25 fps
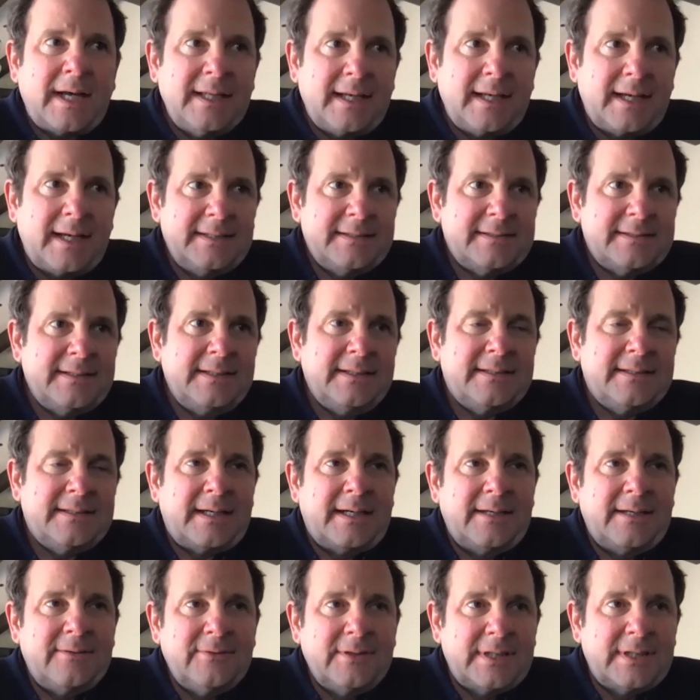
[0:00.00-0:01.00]
I think
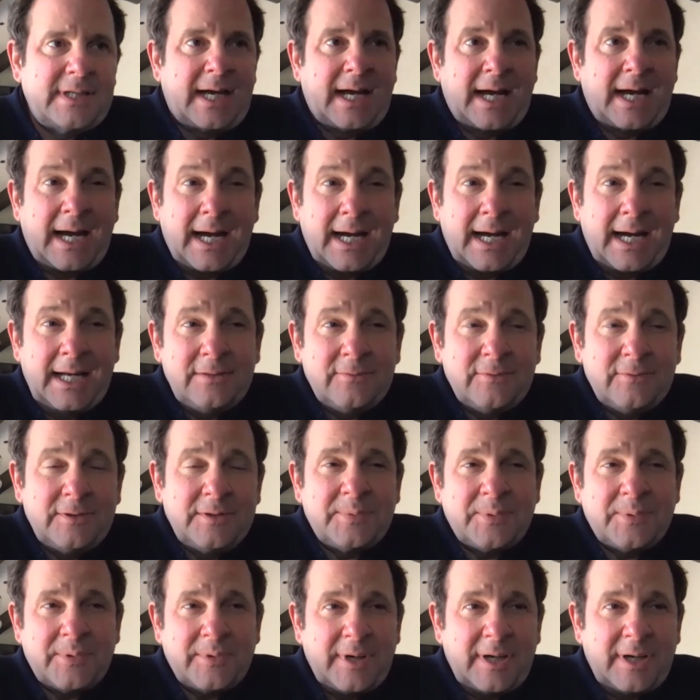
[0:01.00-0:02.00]
I would
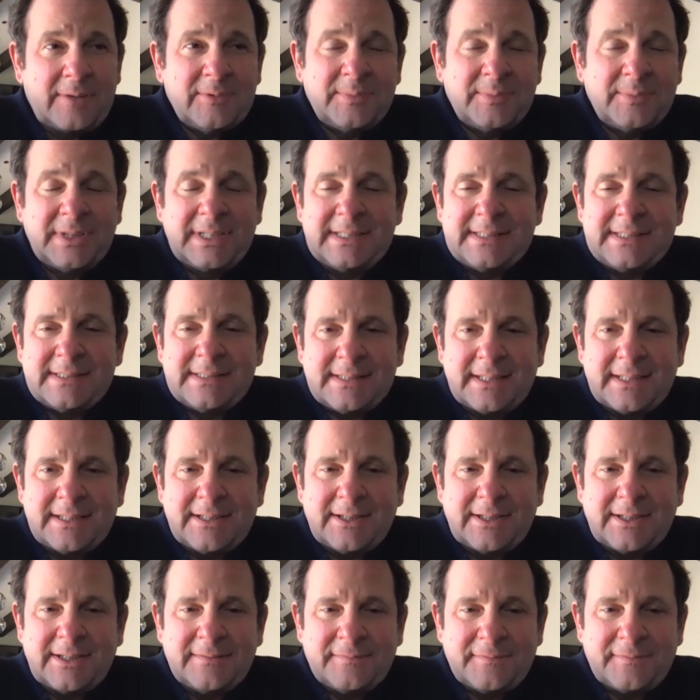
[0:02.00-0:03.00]
probably sit
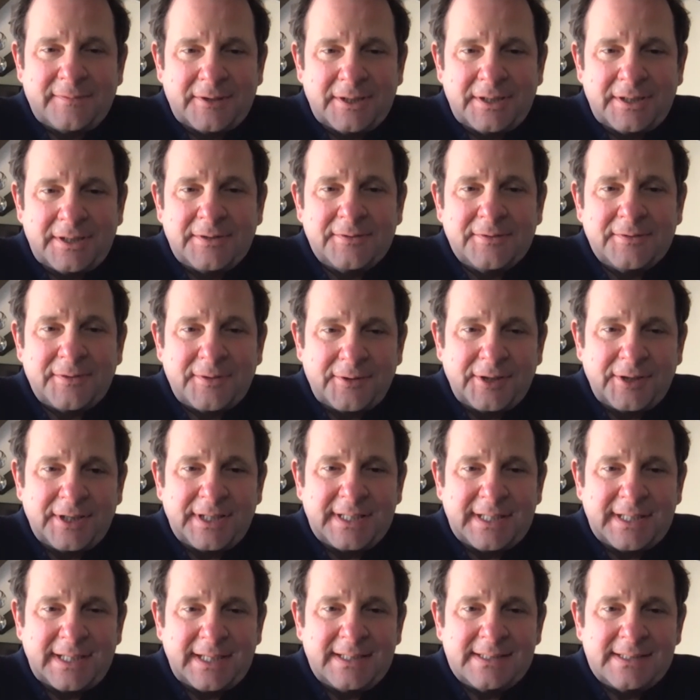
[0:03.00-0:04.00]
on it for another 30
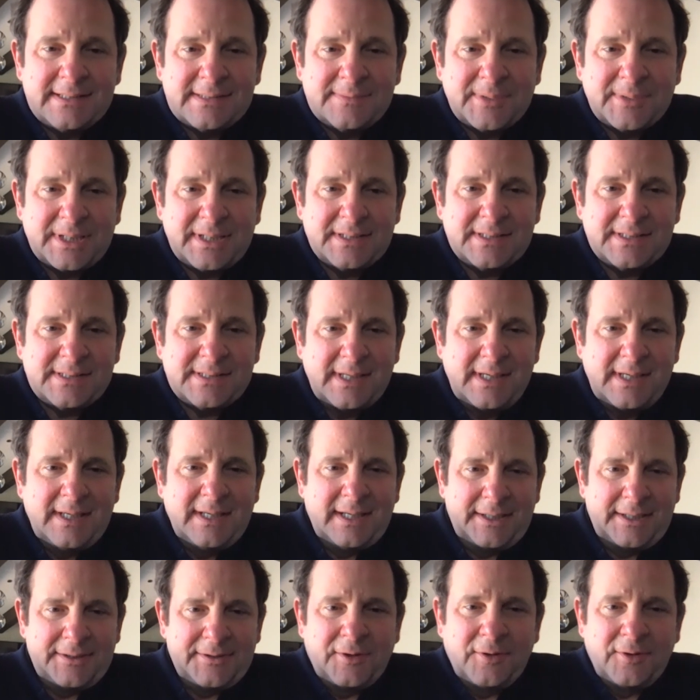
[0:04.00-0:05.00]
days because
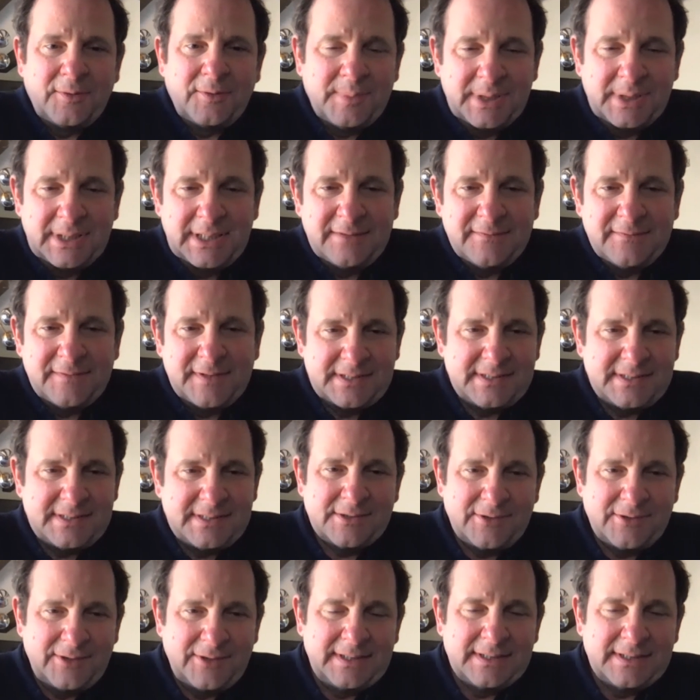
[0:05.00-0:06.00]
I don't believe this is
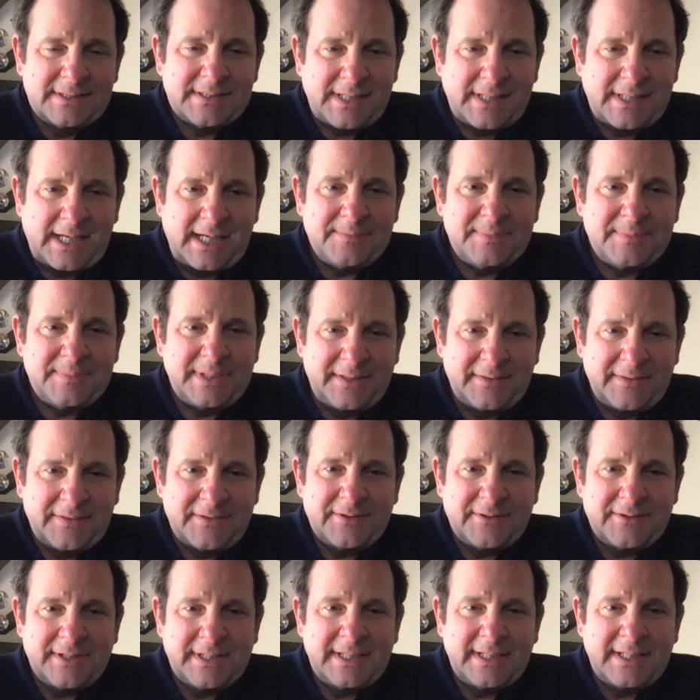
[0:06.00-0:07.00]
going to stop in
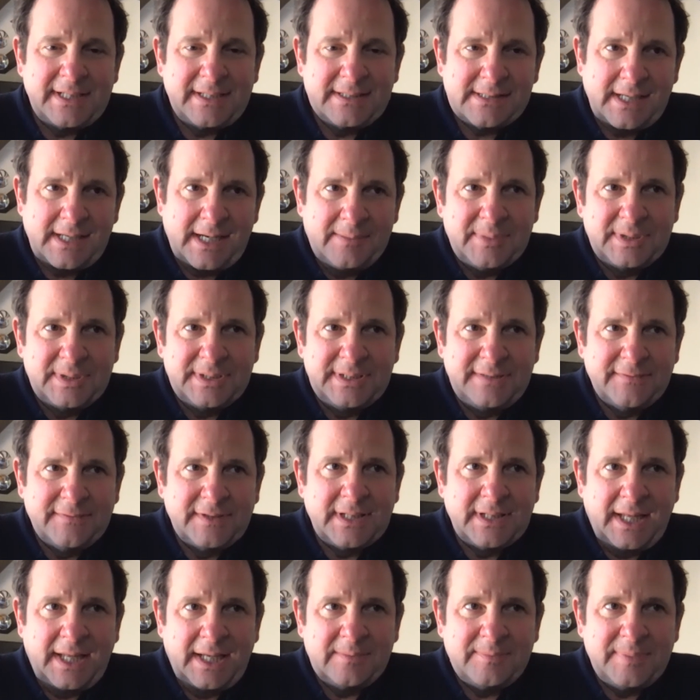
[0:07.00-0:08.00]
30 days. And I believe a
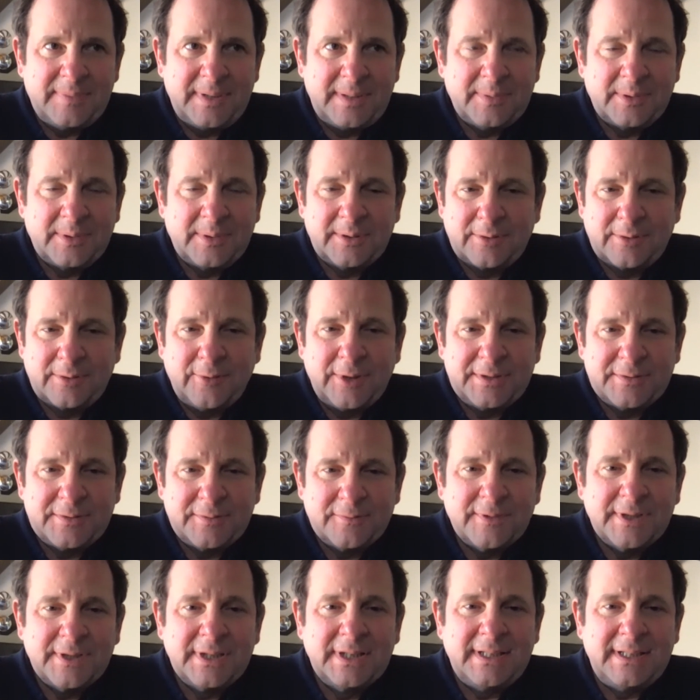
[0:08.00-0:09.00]
lot of people are going to
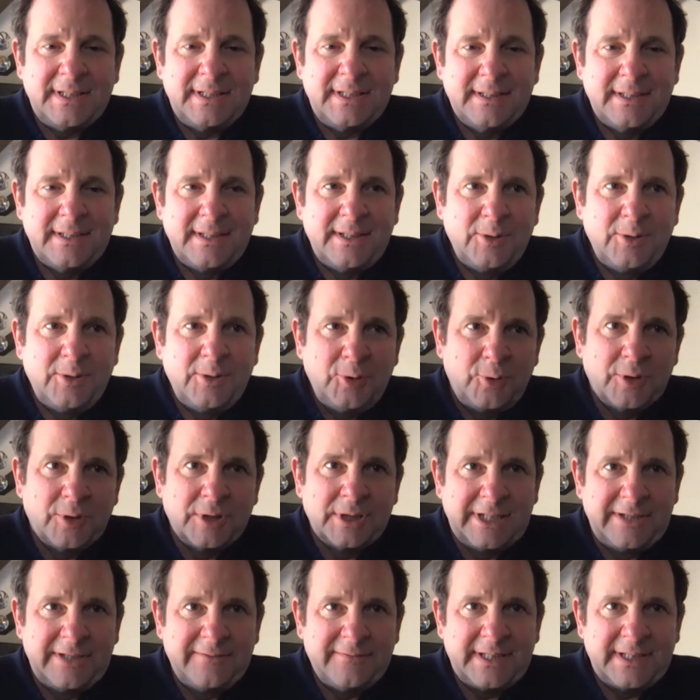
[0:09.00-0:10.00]
really, who are
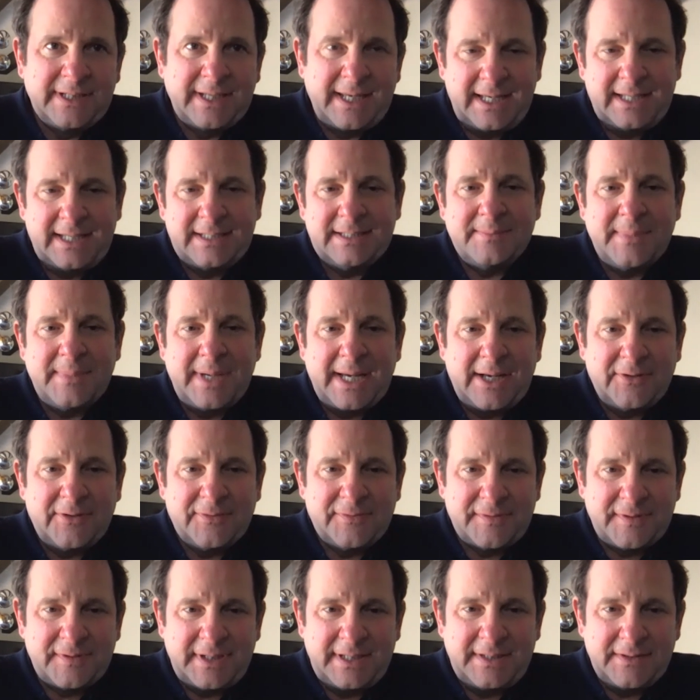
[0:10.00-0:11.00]
living hand to mouth
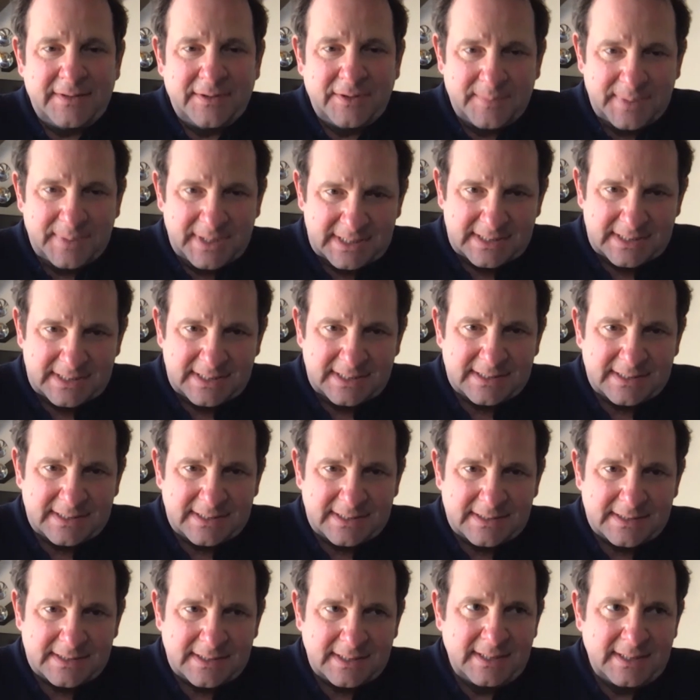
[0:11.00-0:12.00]
in their
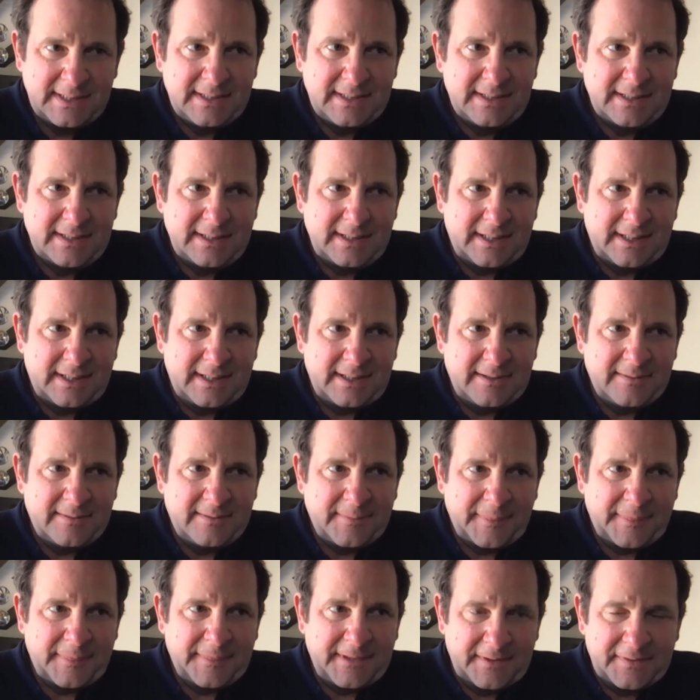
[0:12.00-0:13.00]
businesses,
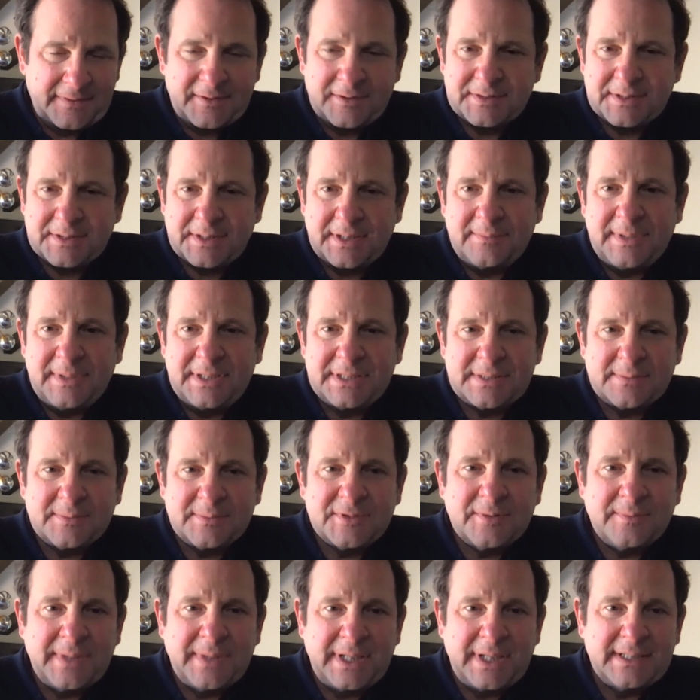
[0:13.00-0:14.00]
that there's going to be some
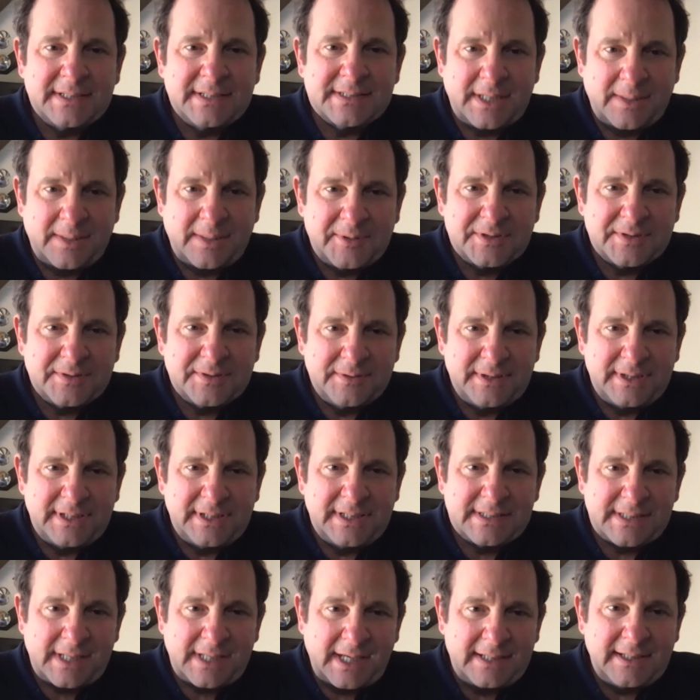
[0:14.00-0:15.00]
tremendous
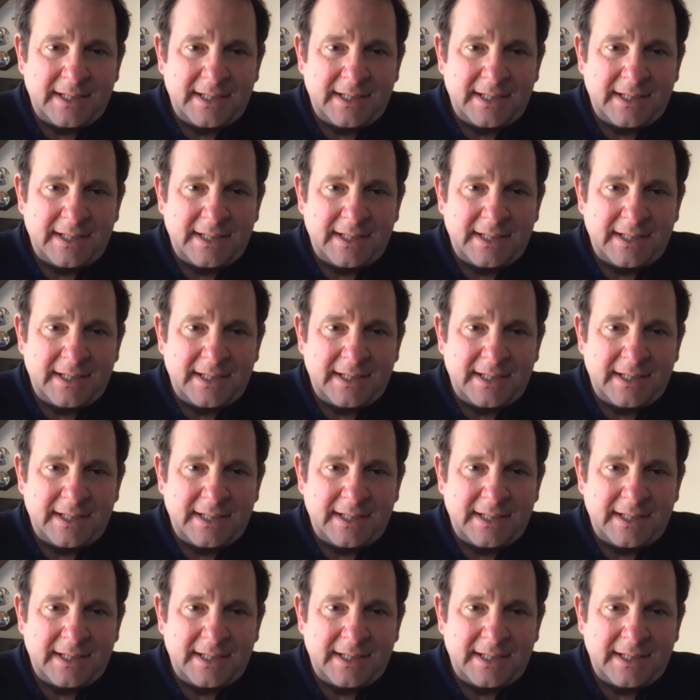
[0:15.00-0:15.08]
opportunities.